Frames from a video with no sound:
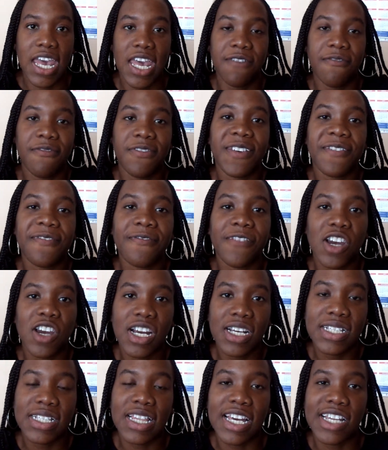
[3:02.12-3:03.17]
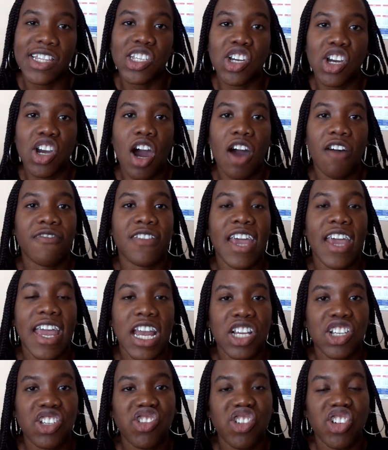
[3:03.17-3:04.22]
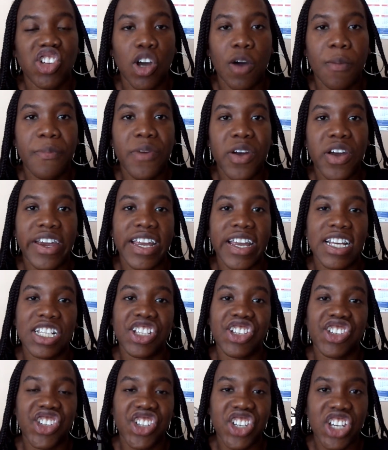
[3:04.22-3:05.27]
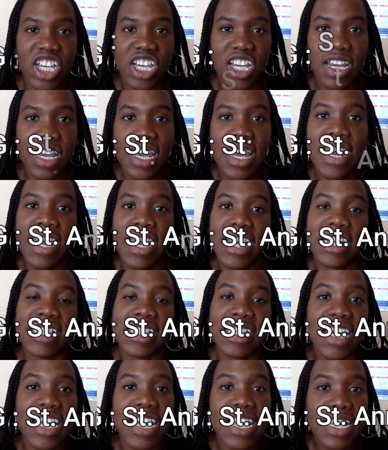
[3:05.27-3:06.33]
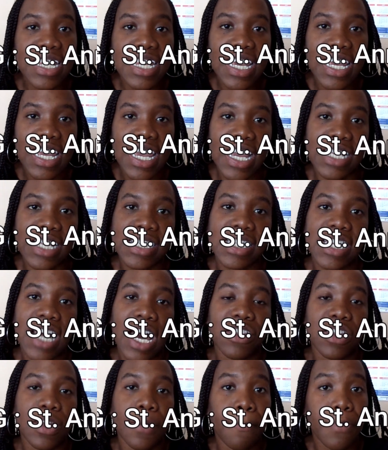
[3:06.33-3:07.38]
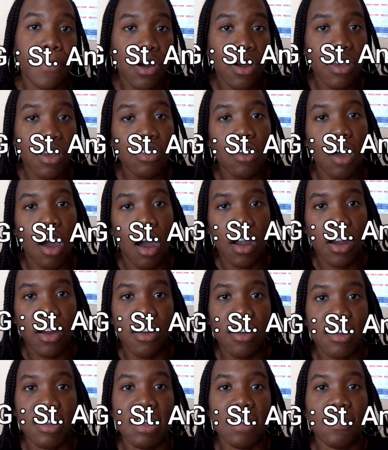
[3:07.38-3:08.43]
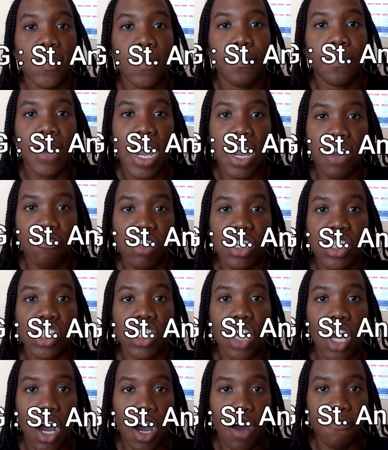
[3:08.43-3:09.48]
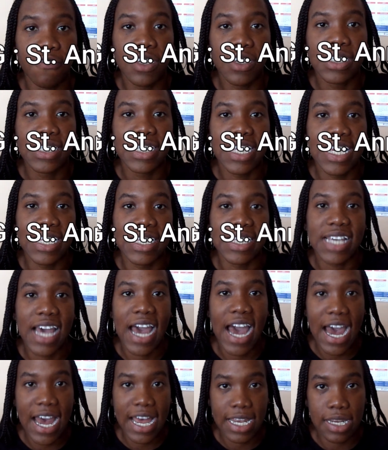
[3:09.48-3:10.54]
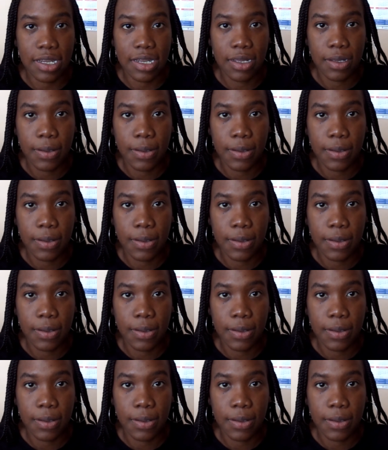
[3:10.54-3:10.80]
If the first letter of the entry number is G, it indicates that the birth occurred in the parish of St. Anne.